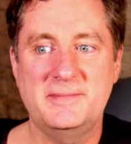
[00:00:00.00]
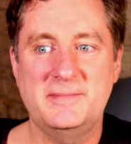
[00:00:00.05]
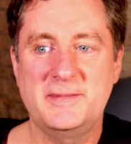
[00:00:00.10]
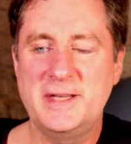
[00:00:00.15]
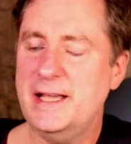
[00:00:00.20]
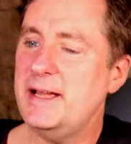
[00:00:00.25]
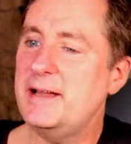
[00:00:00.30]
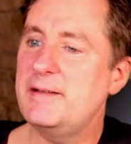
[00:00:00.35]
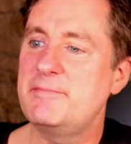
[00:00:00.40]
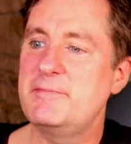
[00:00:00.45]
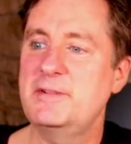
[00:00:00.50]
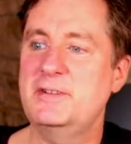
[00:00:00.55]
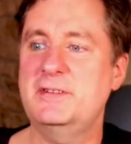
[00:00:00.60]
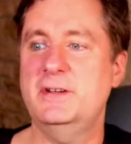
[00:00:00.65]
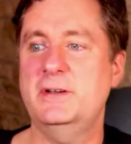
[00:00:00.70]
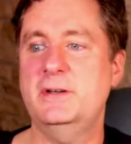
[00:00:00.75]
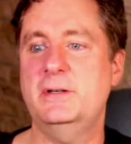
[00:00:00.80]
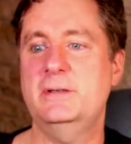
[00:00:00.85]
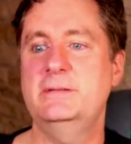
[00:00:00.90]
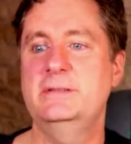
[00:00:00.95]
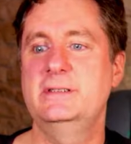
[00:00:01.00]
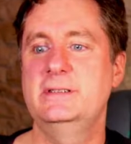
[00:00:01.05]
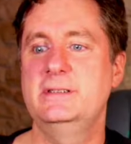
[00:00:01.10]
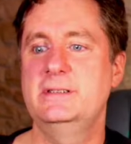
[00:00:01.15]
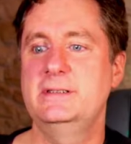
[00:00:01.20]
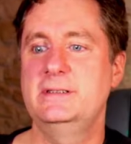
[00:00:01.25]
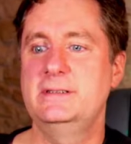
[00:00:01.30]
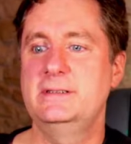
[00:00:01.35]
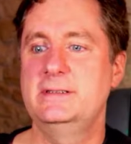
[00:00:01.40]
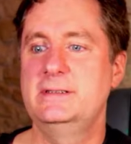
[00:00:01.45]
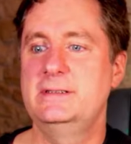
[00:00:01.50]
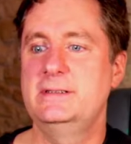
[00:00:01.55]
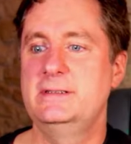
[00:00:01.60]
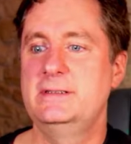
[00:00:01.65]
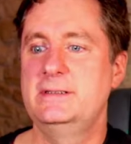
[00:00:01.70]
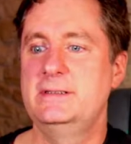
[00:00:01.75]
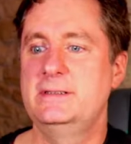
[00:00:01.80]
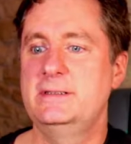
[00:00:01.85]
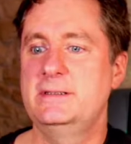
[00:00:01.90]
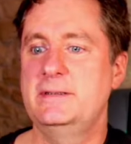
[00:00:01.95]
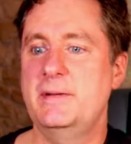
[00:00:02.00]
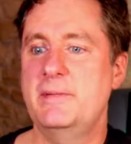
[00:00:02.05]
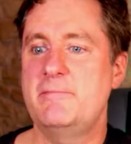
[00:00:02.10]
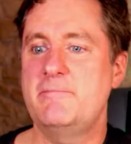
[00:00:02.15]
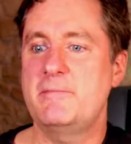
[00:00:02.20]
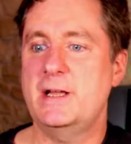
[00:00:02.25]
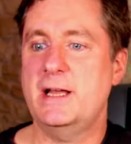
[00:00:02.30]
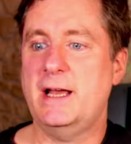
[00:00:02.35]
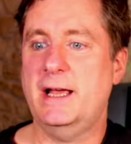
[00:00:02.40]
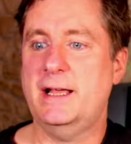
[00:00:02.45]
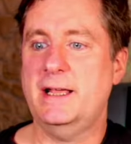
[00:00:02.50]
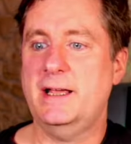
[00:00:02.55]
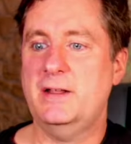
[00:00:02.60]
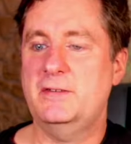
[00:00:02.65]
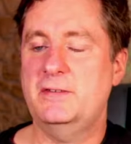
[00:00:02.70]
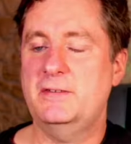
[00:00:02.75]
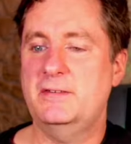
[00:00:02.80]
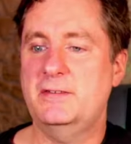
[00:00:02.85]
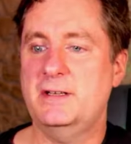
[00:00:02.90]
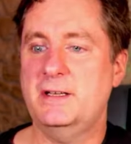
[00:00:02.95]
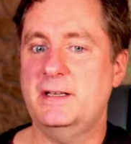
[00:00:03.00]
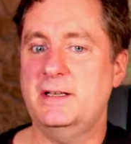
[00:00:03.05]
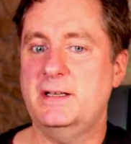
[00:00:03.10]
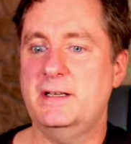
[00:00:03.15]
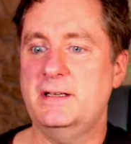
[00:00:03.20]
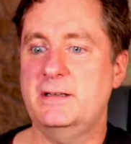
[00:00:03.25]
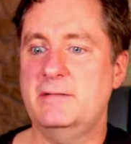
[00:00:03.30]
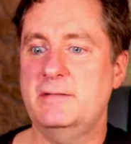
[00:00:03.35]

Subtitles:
Yeah, so I guess oh,